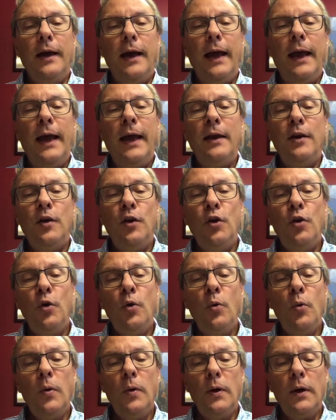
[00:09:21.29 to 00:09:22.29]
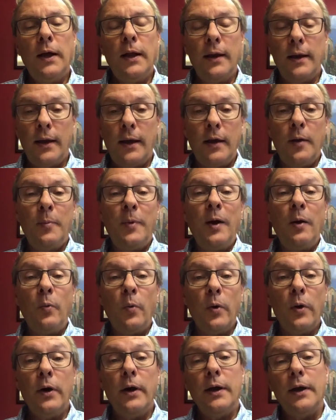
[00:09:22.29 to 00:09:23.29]
and knew a lot about
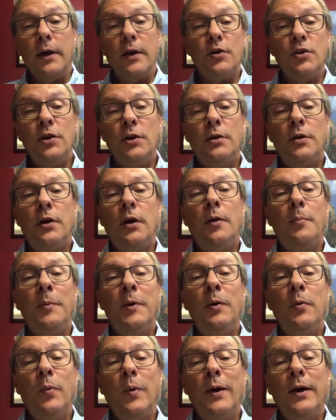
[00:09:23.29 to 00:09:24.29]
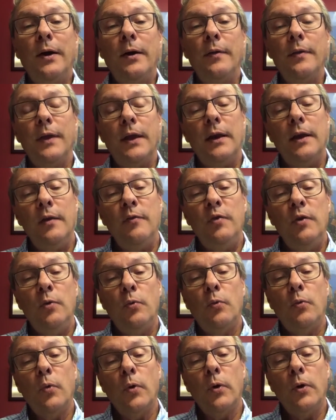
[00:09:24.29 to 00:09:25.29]
worrying. She taught me well that if you
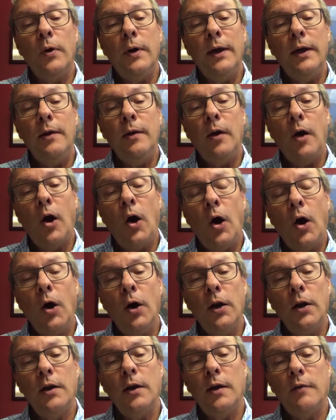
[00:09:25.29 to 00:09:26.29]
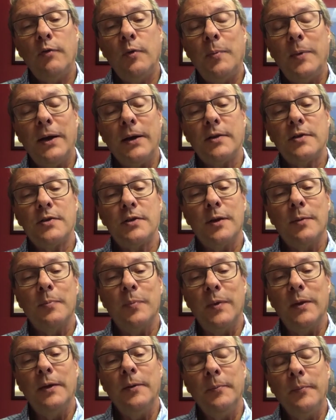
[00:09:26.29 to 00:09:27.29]
worry hard enough about
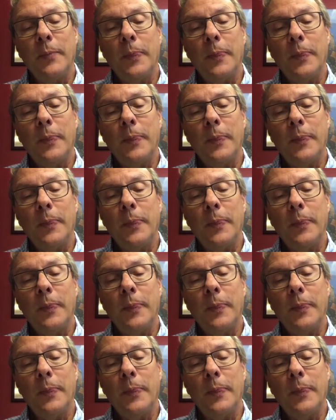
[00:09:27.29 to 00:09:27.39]
something,